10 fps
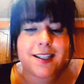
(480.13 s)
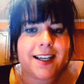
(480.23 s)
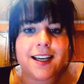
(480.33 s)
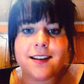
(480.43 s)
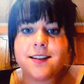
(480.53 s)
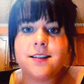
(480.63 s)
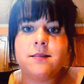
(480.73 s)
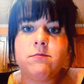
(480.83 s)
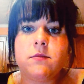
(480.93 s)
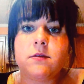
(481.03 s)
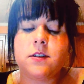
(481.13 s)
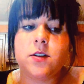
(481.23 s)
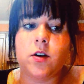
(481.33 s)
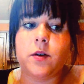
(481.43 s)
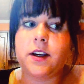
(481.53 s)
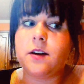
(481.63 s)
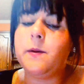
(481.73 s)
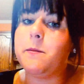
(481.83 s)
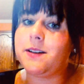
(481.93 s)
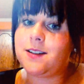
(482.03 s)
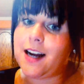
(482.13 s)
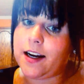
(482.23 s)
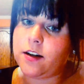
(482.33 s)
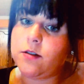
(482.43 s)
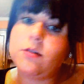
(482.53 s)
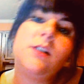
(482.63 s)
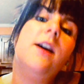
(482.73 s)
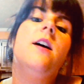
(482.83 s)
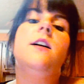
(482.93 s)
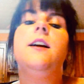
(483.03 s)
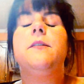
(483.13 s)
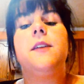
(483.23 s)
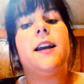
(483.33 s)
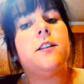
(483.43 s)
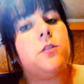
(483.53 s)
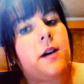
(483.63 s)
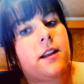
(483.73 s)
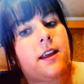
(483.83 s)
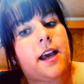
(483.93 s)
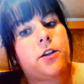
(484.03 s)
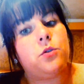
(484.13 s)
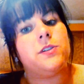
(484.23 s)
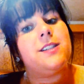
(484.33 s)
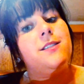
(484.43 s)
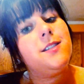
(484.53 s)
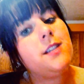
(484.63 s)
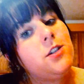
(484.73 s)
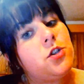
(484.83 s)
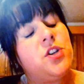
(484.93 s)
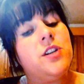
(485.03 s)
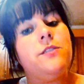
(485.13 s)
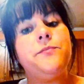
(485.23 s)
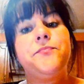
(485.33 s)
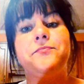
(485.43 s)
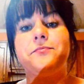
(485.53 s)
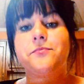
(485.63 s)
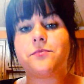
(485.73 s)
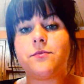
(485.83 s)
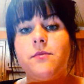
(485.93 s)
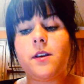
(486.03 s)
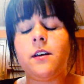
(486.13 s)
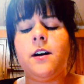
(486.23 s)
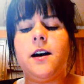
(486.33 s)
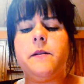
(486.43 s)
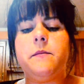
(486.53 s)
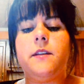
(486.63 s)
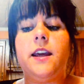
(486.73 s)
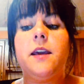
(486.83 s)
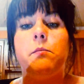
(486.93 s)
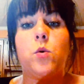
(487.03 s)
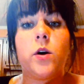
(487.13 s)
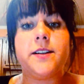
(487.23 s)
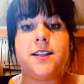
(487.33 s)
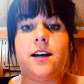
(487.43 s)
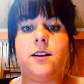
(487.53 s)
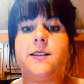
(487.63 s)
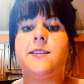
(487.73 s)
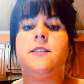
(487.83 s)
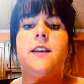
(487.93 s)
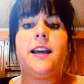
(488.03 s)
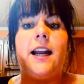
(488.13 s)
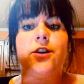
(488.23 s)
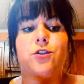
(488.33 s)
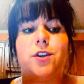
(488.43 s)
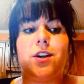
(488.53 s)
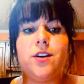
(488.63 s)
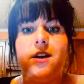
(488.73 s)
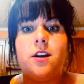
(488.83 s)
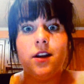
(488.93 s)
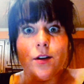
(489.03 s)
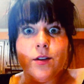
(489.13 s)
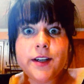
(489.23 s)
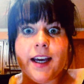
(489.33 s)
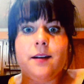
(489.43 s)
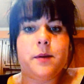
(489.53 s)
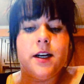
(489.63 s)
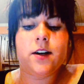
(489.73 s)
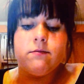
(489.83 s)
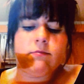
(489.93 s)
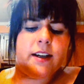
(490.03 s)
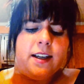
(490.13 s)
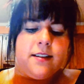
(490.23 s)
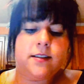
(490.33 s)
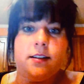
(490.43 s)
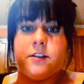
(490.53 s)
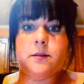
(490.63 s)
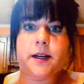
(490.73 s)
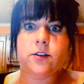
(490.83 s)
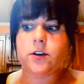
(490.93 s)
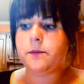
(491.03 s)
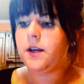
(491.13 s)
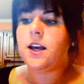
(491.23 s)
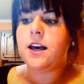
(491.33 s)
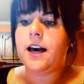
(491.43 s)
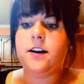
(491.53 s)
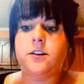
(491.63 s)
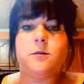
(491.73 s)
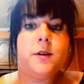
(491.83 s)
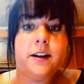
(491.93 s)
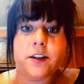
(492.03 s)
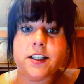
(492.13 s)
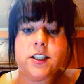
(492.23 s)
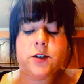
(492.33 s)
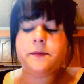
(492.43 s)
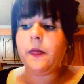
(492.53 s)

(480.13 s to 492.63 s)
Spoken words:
I guess. So it could be misdiagnosed. Now, if they do the actual incision, they get more cells and they could actually, look at it better, I guess, under the microscope. I don't know, whatever they do.